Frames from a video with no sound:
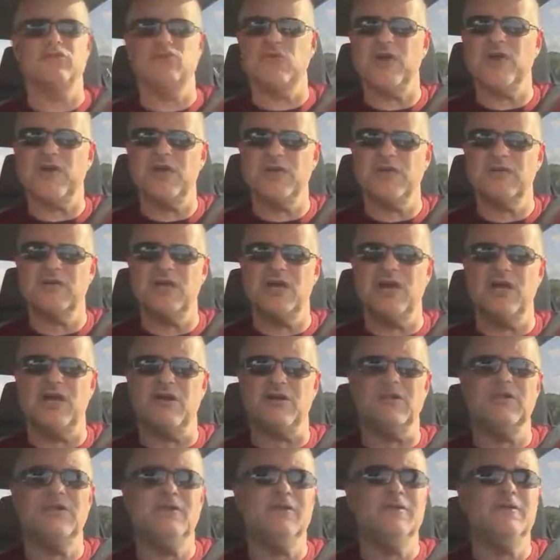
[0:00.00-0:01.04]

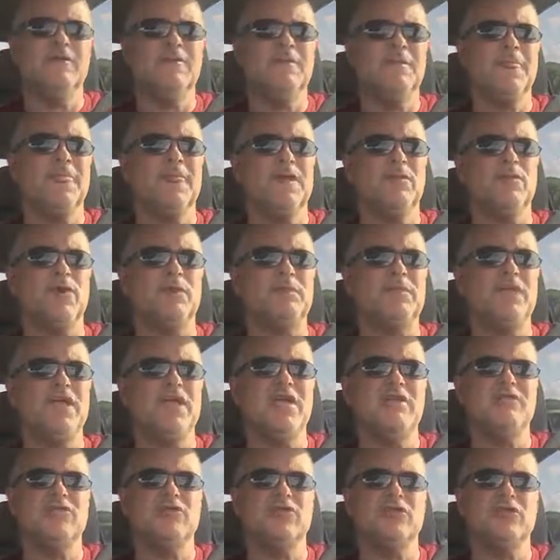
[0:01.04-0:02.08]
reconcile what
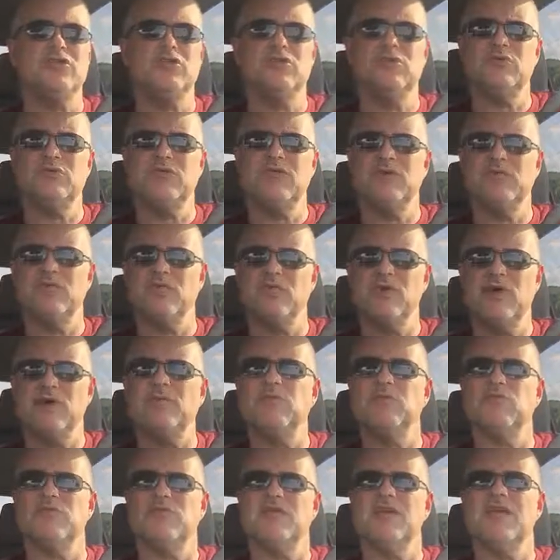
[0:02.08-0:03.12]
behavior issues even
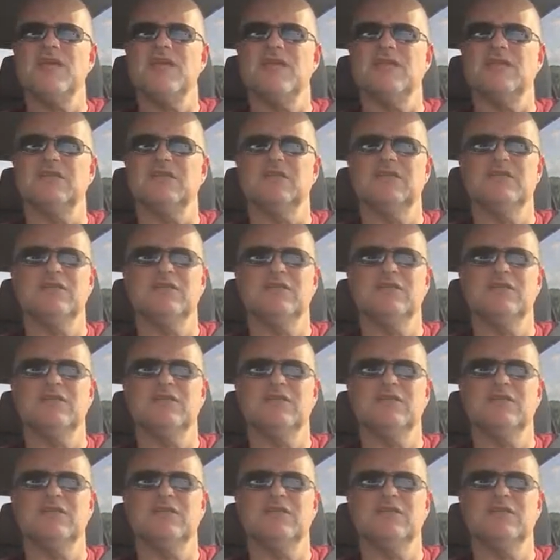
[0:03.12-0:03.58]
represent.